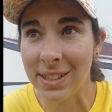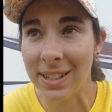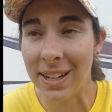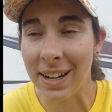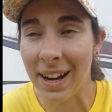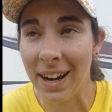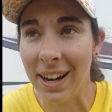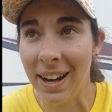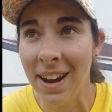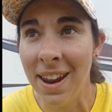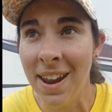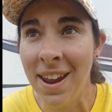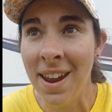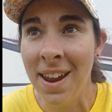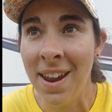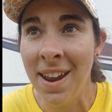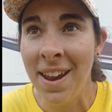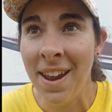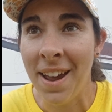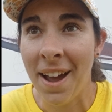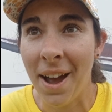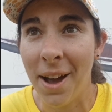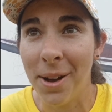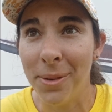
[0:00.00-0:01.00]
tonight.
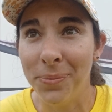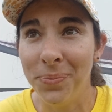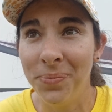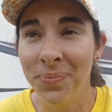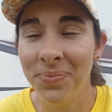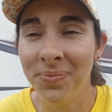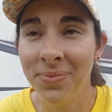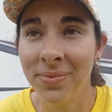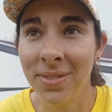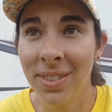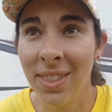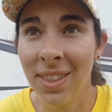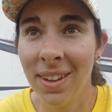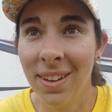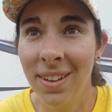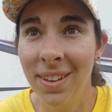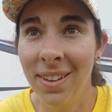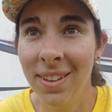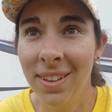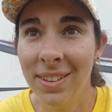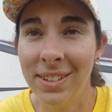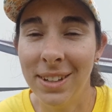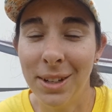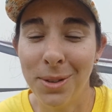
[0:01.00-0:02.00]
Um,
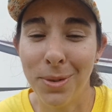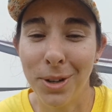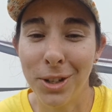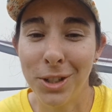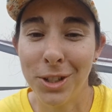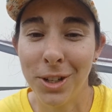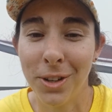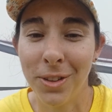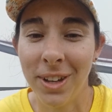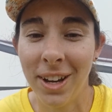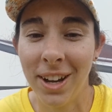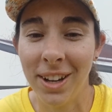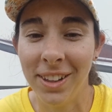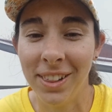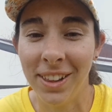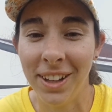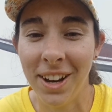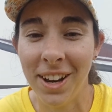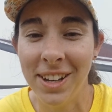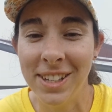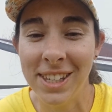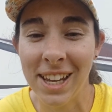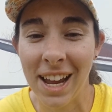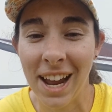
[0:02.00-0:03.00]
didn't want to show the ugly
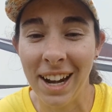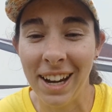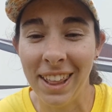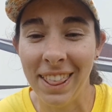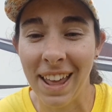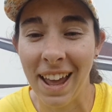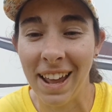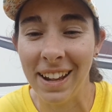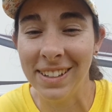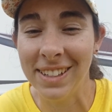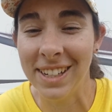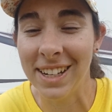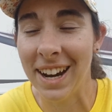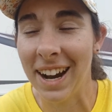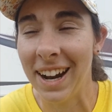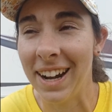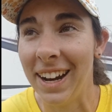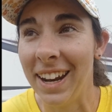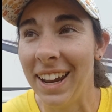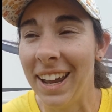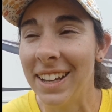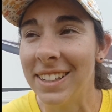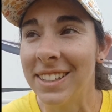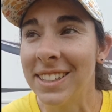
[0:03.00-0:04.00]
side of that tonight,
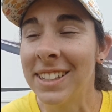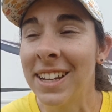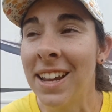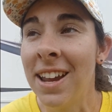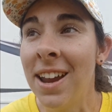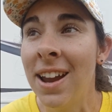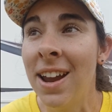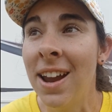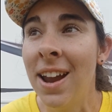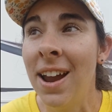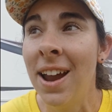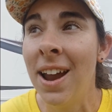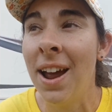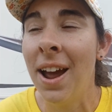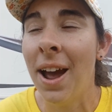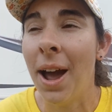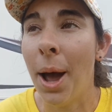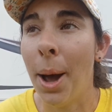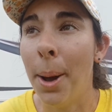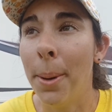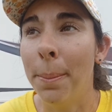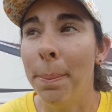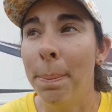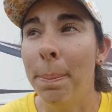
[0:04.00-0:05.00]
I guess.
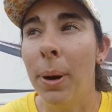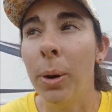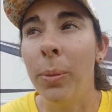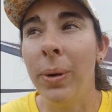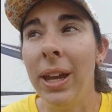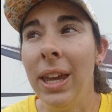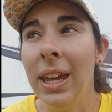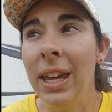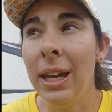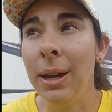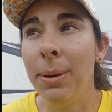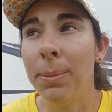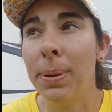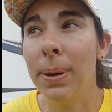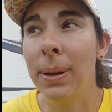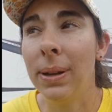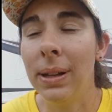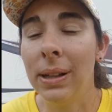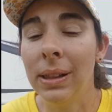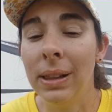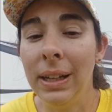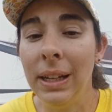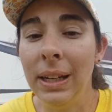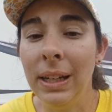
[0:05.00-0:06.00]
Um, but we keep
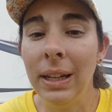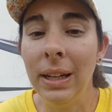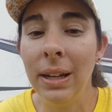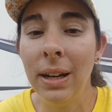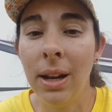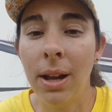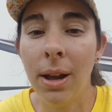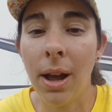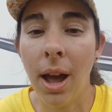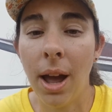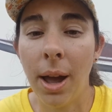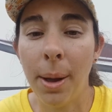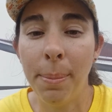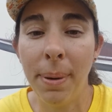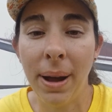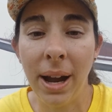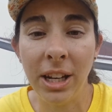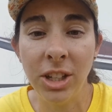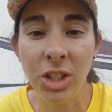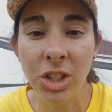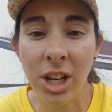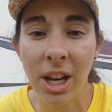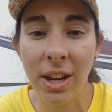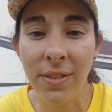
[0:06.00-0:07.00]
clean uh,
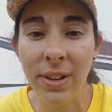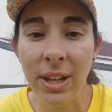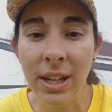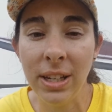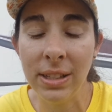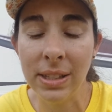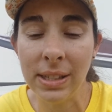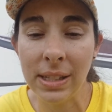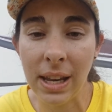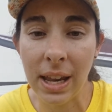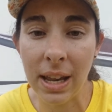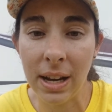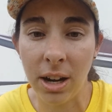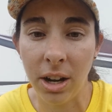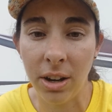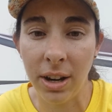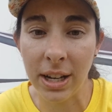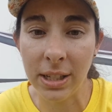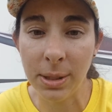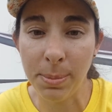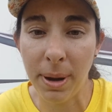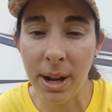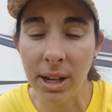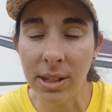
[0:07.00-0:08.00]
pine shavings in our
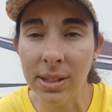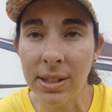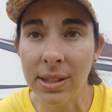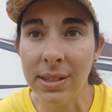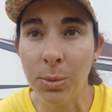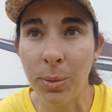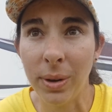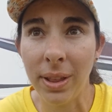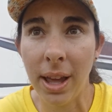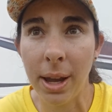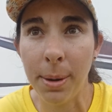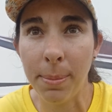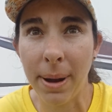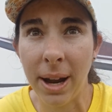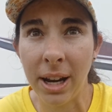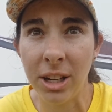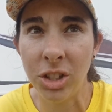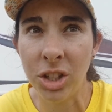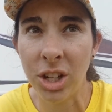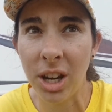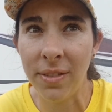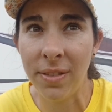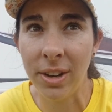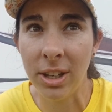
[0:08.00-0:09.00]
nest boxes. We like pine
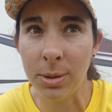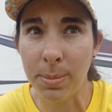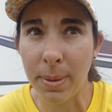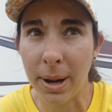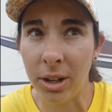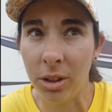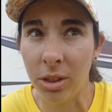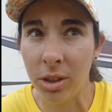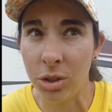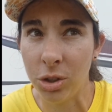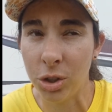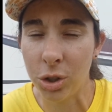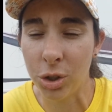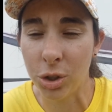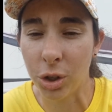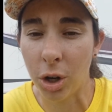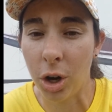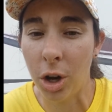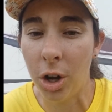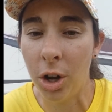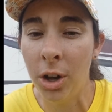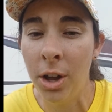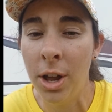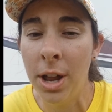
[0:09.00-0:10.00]
shavings better than
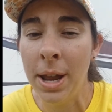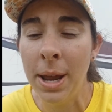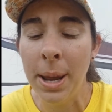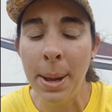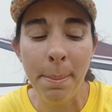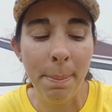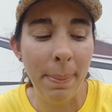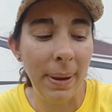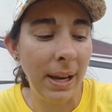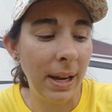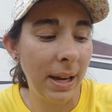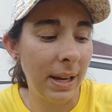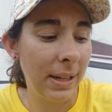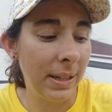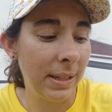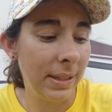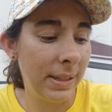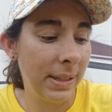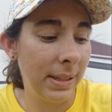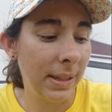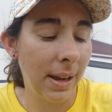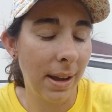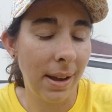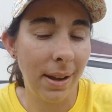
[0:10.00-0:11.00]
straw
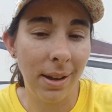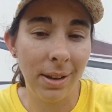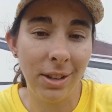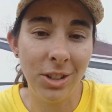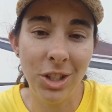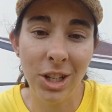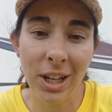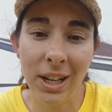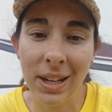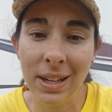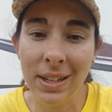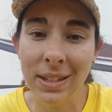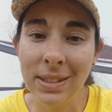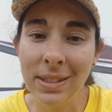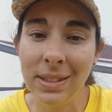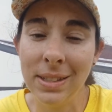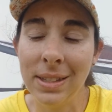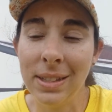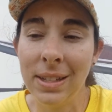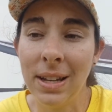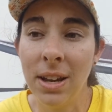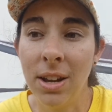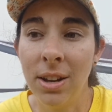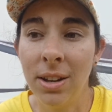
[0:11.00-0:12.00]
because uh,
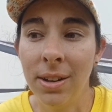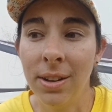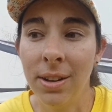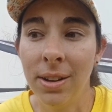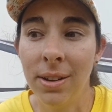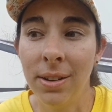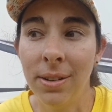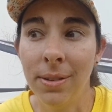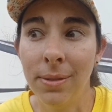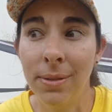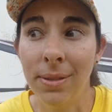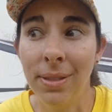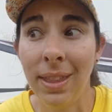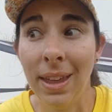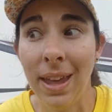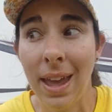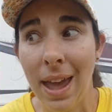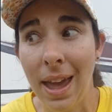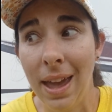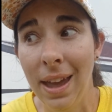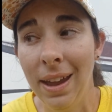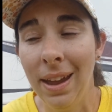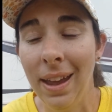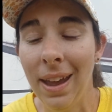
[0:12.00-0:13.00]
chickens, the
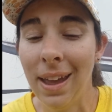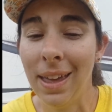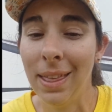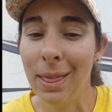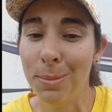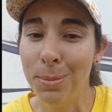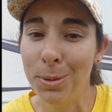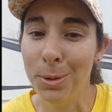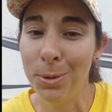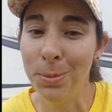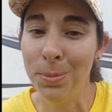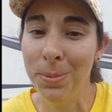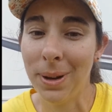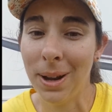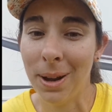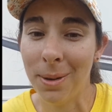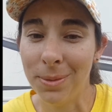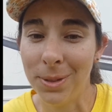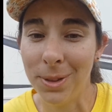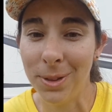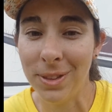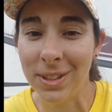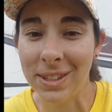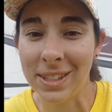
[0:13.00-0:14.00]
egg and the poop come
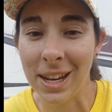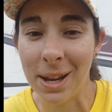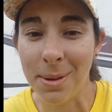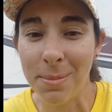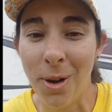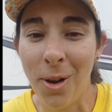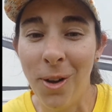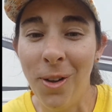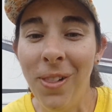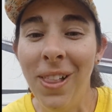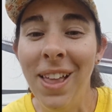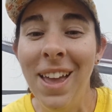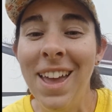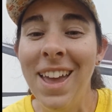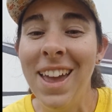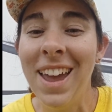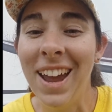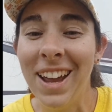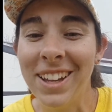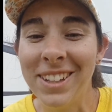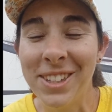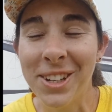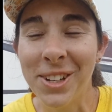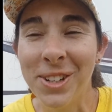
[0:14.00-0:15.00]
through the same hole.
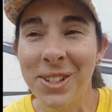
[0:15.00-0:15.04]
And so